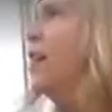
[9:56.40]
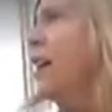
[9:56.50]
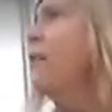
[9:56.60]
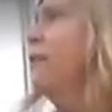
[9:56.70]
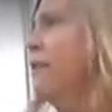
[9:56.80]

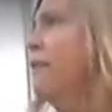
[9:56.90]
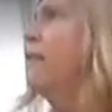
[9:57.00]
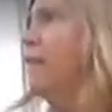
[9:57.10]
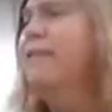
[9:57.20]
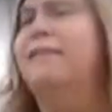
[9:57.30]

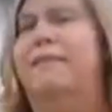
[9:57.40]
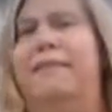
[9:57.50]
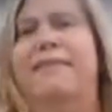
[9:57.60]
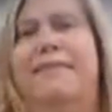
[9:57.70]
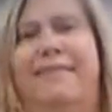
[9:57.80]

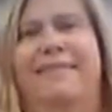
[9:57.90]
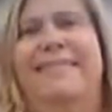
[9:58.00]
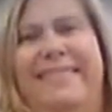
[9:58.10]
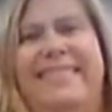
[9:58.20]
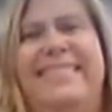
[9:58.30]

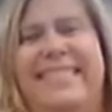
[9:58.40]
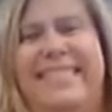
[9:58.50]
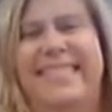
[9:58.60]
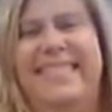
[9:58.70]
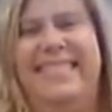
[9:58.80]

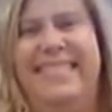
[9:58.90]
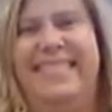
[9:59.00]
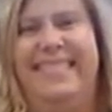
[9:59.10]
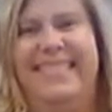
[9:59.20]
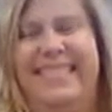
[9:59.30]

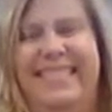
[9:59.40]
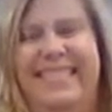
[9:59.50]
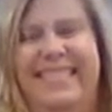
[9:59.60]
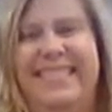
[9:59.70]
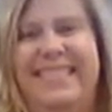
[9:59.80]

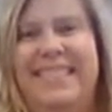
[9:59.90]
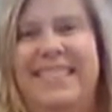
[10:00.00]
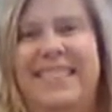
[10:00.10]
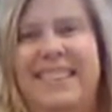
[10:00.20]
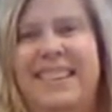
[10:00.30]

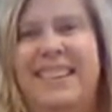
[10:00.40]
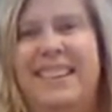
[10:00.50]
(silent)